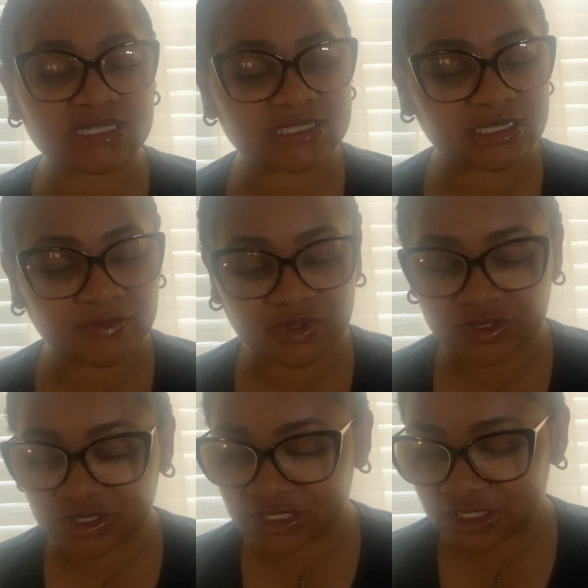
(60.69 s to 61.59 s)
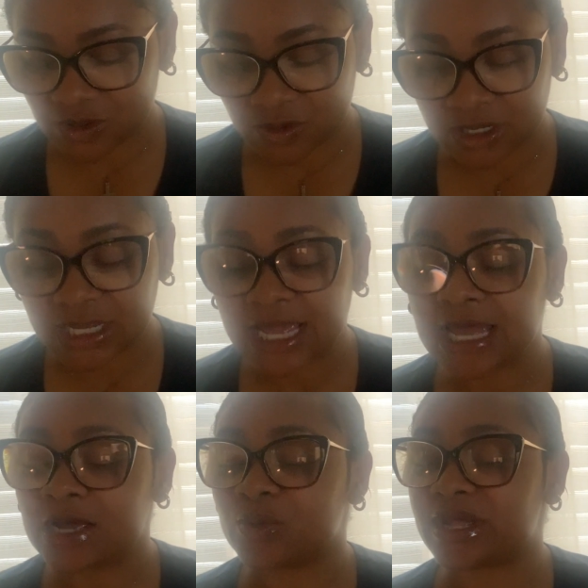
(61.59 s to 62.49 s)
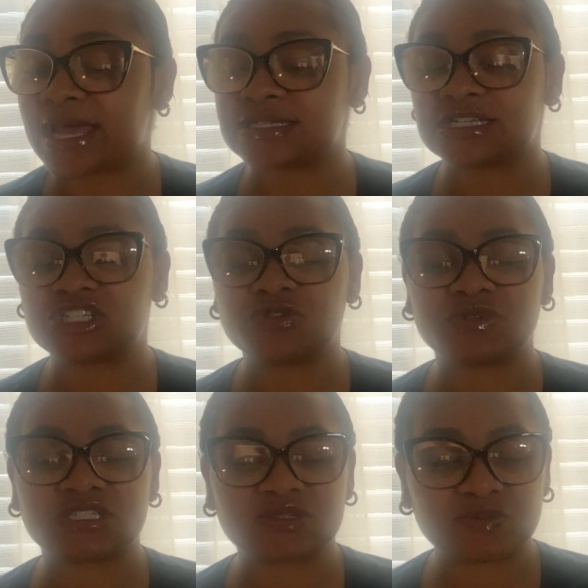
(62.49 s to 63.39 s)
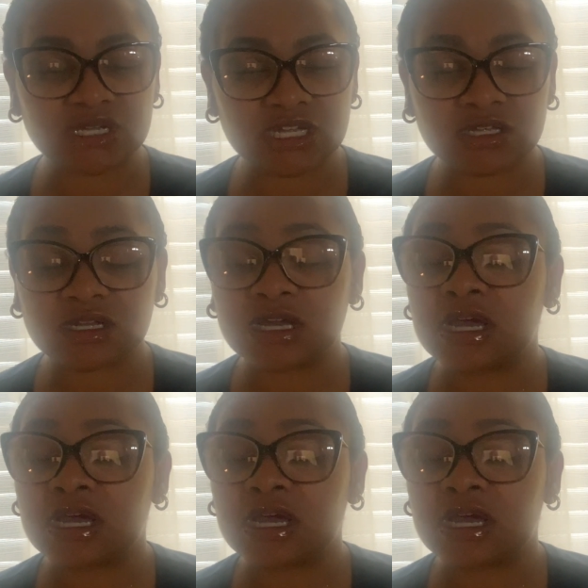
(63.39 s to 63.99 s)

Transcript: us and a pure, clean heart. We ask that you would speak